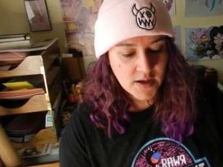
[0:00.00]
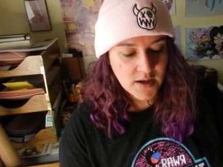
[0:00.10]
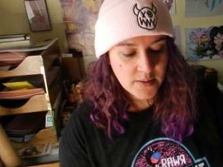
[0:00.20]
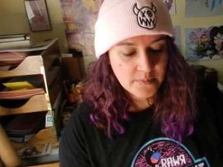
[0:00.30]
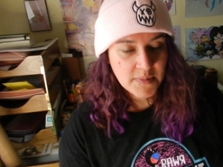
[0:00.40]

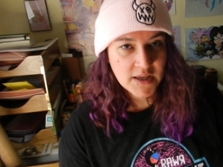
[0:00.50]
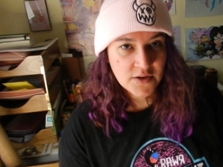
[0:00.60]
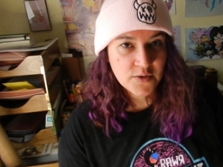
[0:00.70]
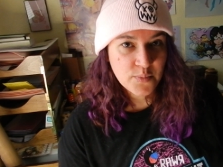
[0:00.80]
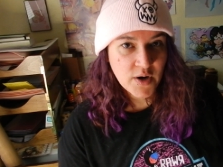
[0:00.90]
um,
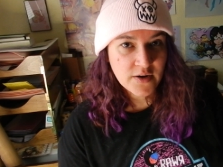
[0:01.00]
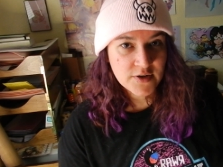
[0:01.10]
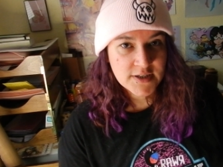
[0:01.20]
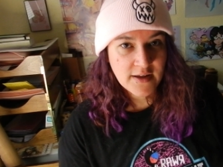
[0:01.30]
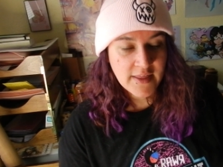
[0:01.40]
making good
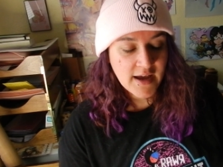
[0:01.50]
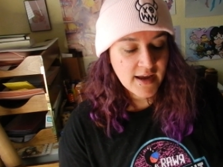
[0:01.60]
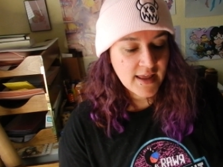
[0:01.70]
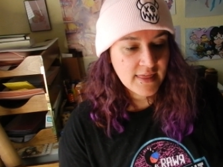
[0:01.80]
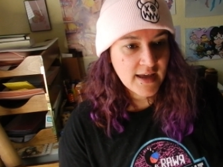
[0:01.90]
progress on
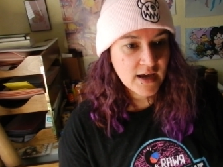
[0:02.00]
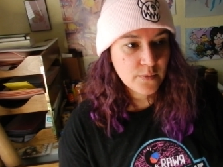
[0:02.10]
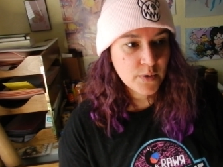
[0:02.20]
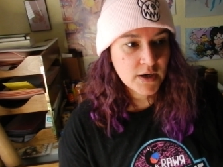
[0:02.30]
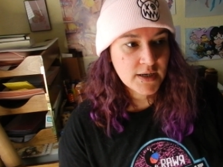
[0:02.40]
that and
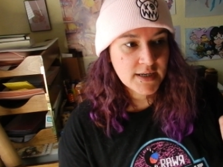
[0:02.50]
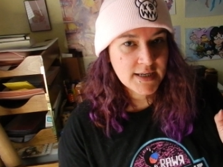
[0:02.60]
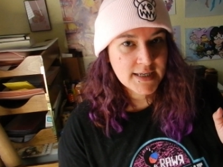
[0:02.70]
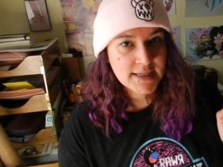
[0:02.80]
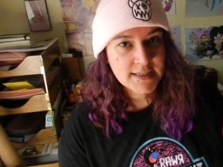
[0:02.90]
that
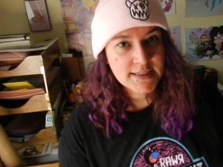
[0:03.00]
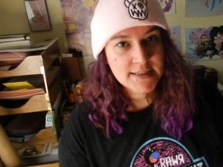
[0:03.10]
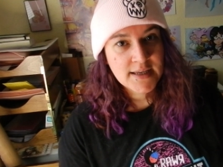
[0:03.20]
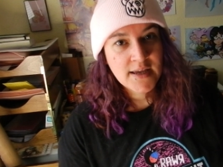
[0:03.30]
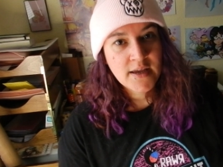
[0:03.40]
one
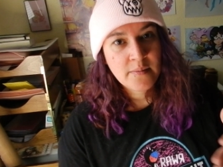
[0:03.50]
is